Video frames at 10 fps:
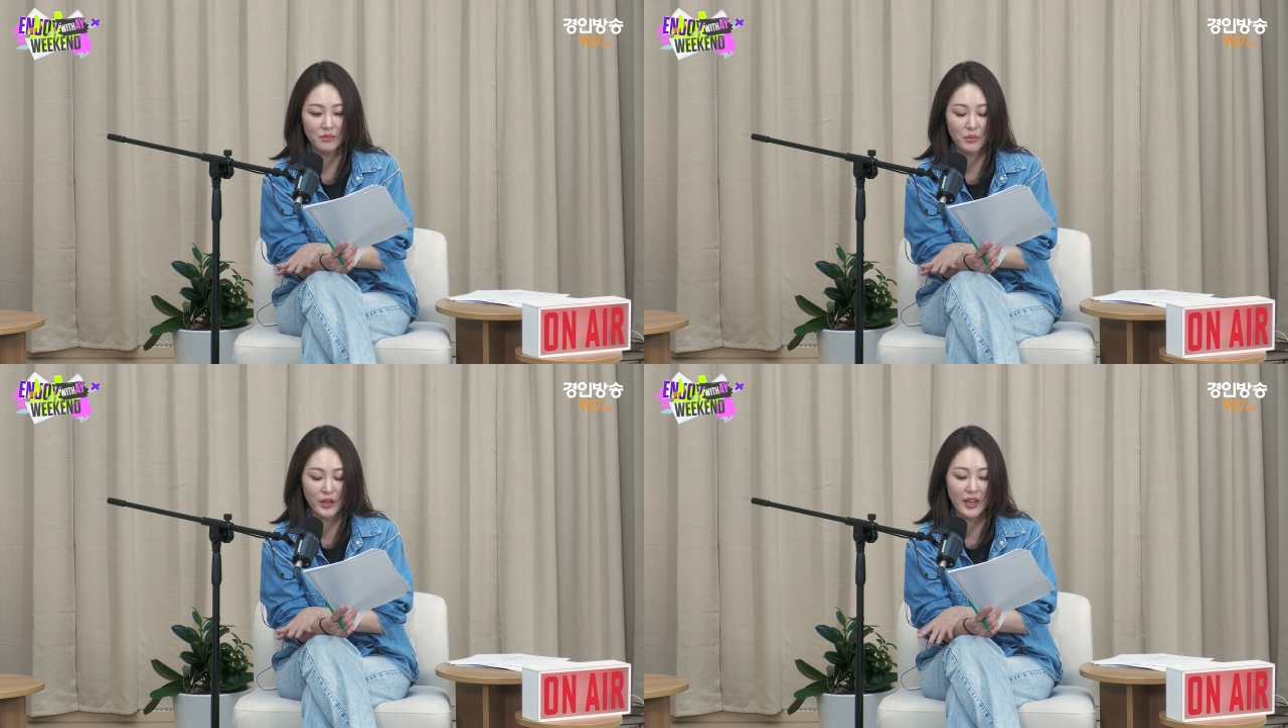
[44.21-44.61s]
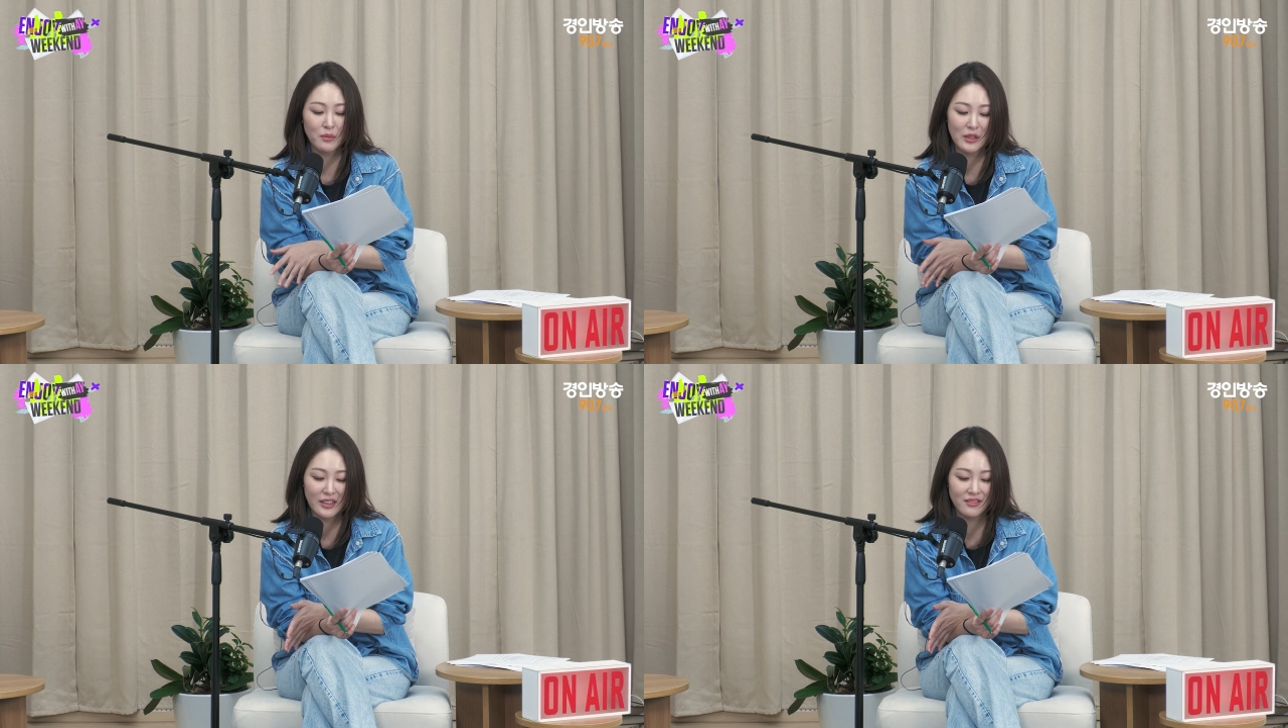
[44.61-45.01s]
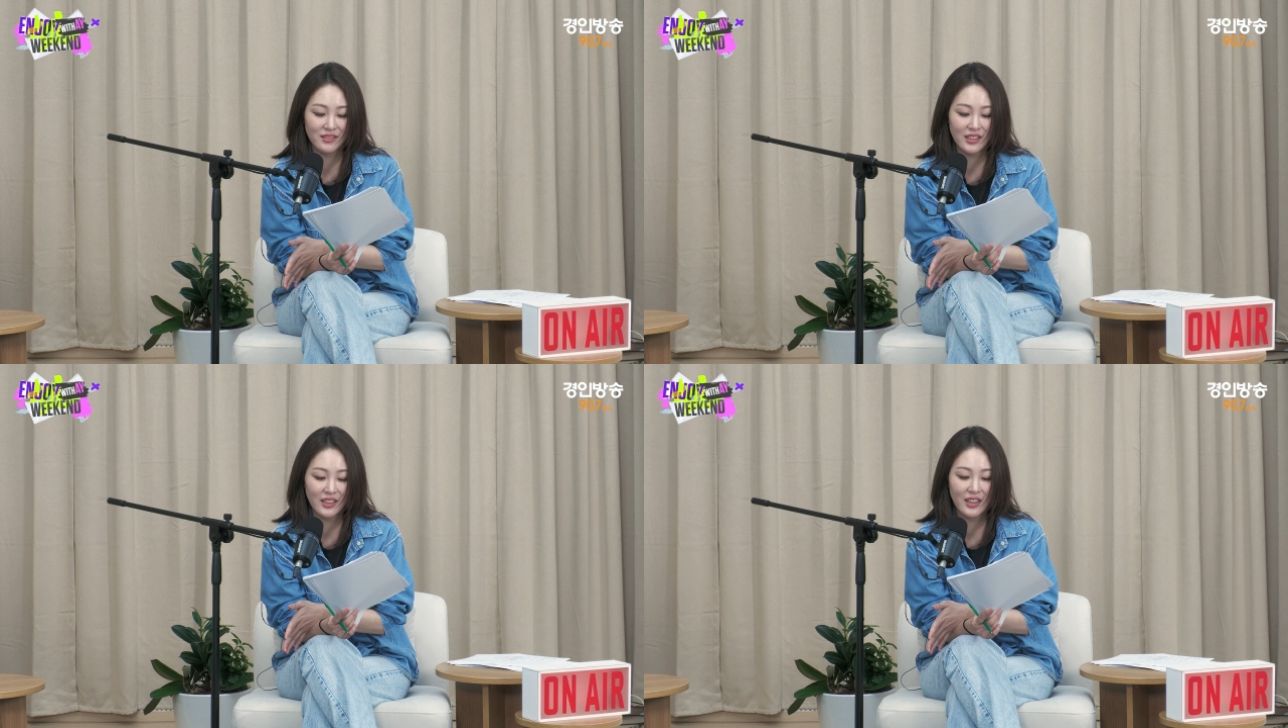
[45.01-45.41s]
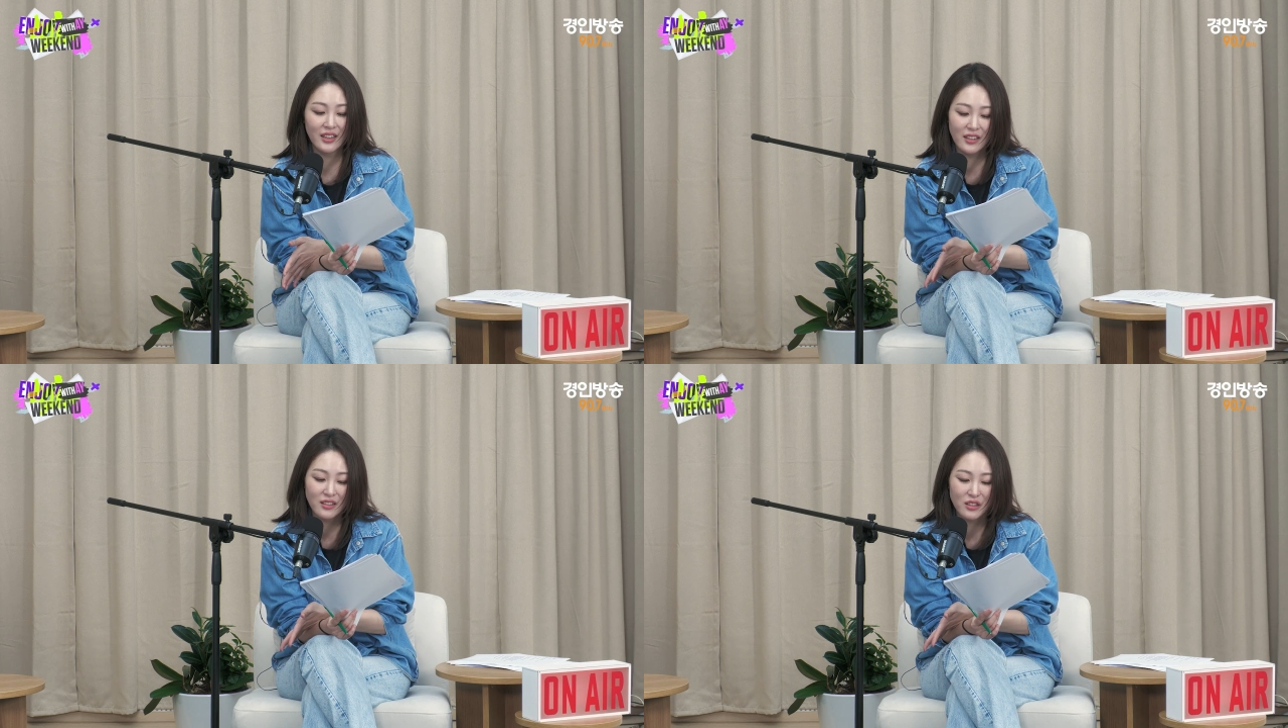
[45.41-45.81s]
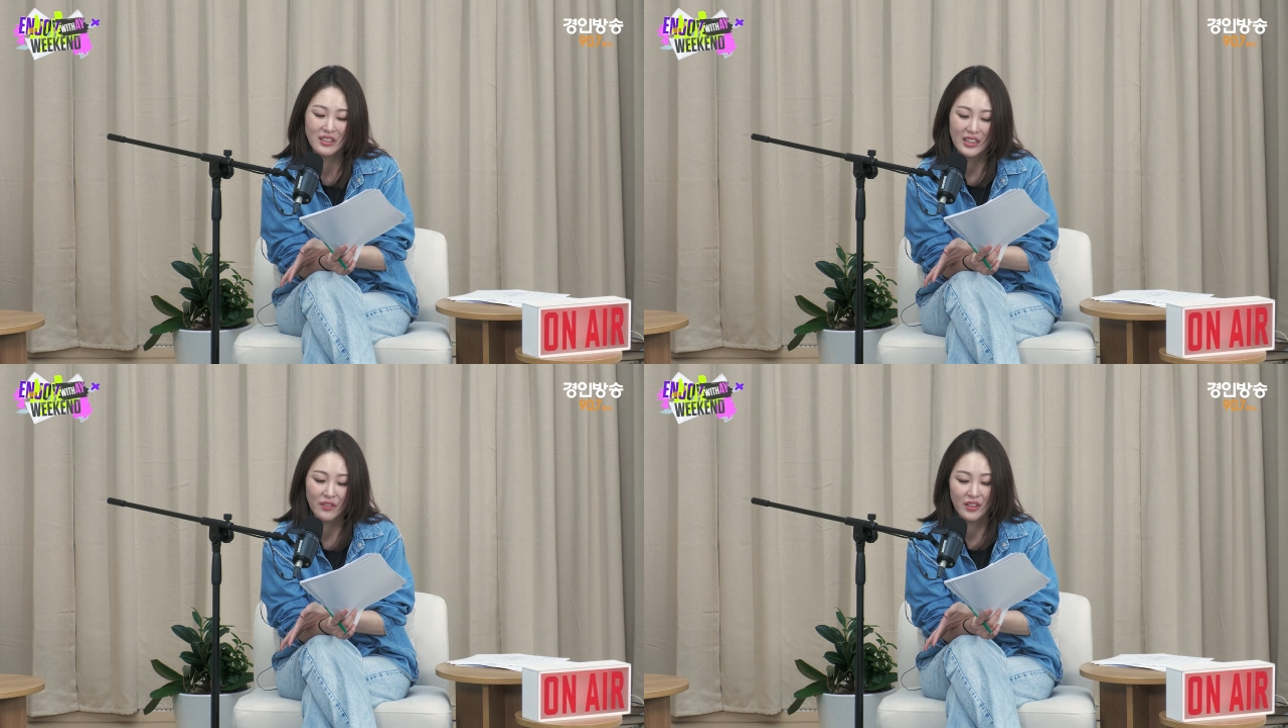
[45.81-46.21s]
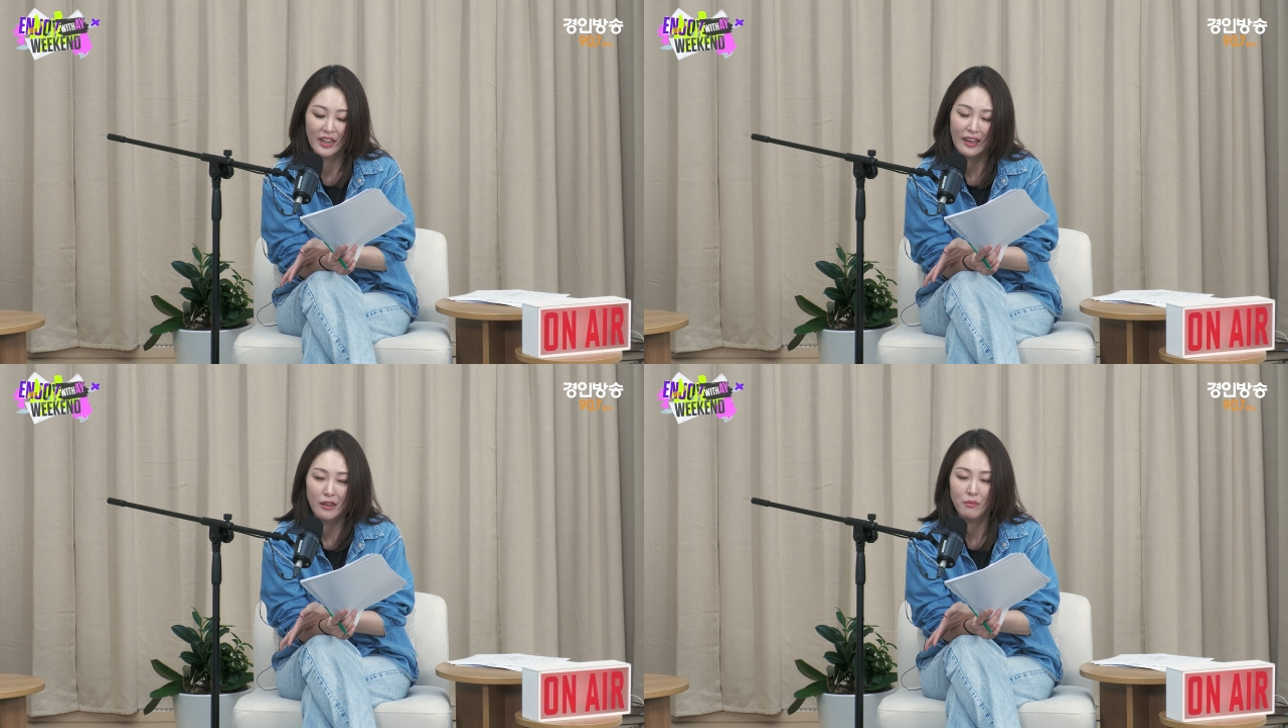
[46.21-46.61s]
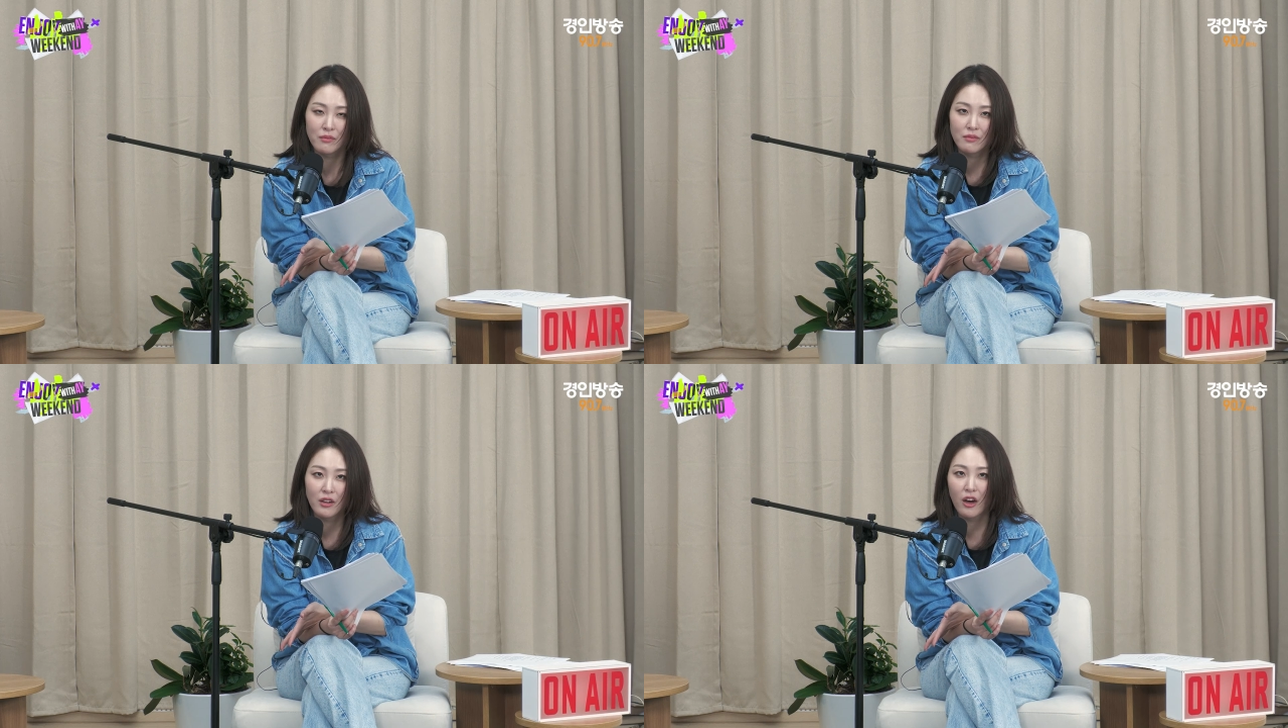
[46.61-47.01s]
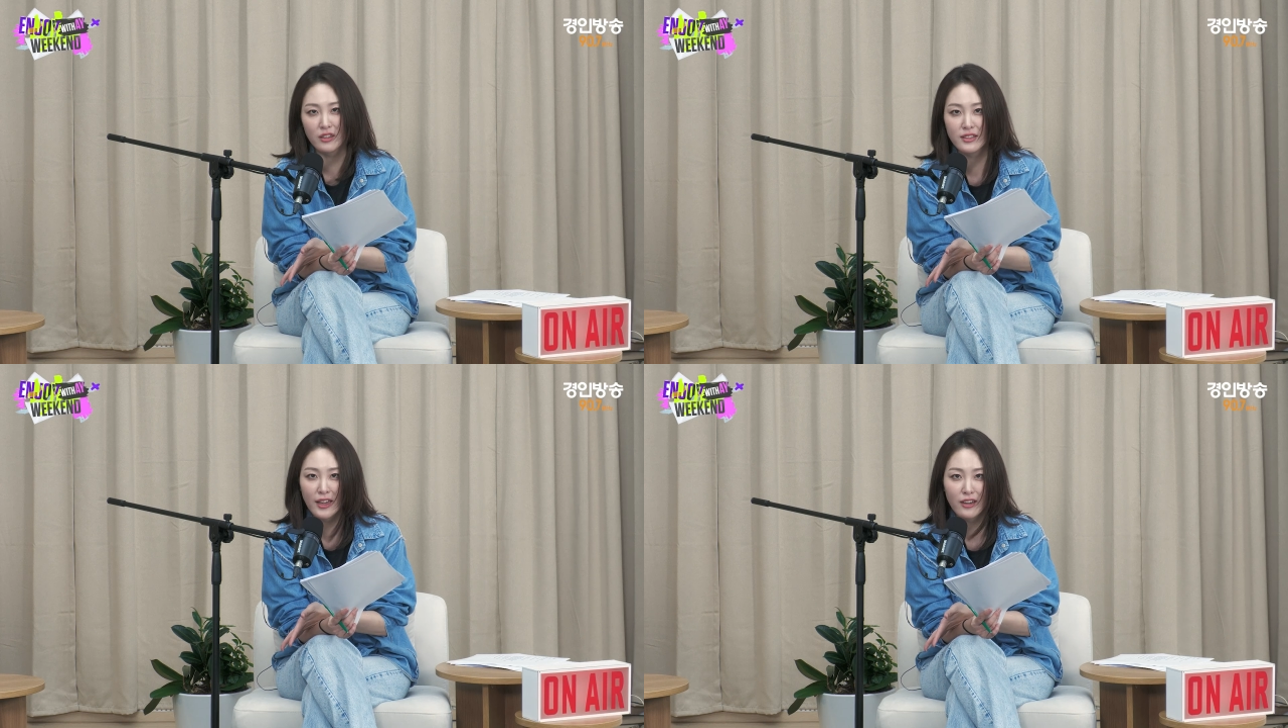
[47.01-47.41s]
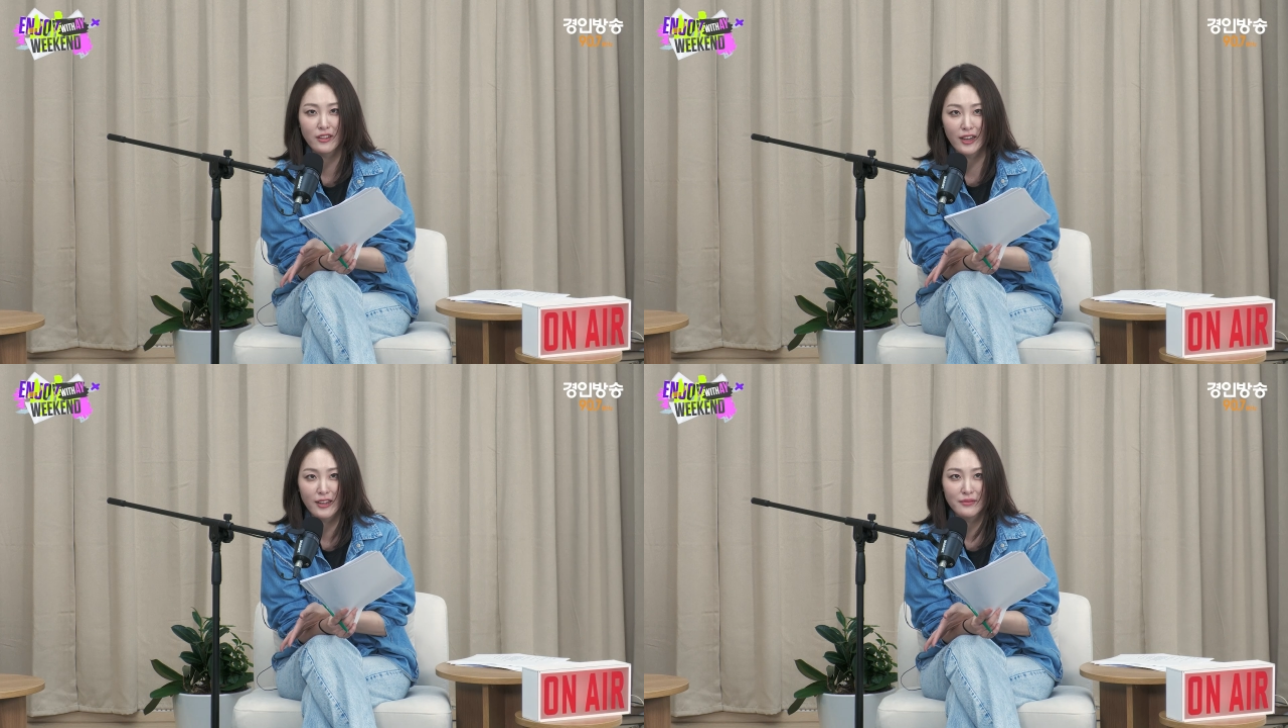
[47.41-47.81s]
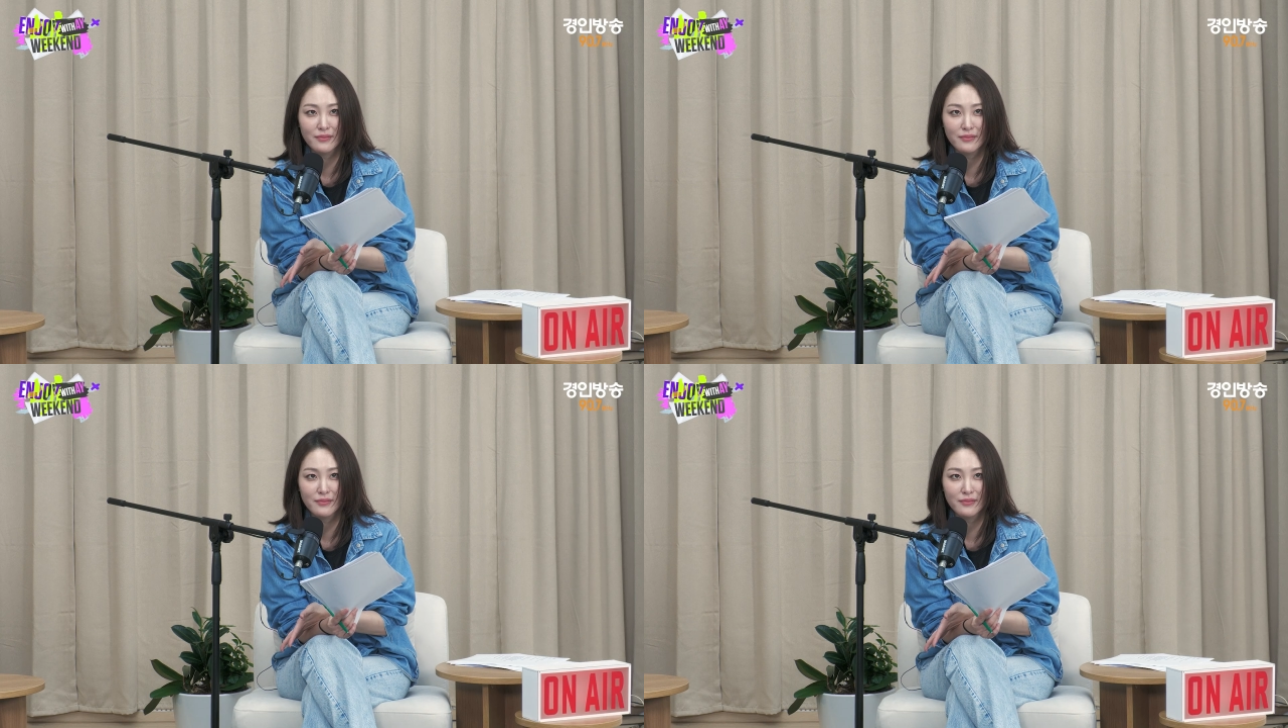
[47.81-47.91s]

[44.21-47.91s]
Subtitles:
But I mean, it is just 7 a.m. on a Saturday.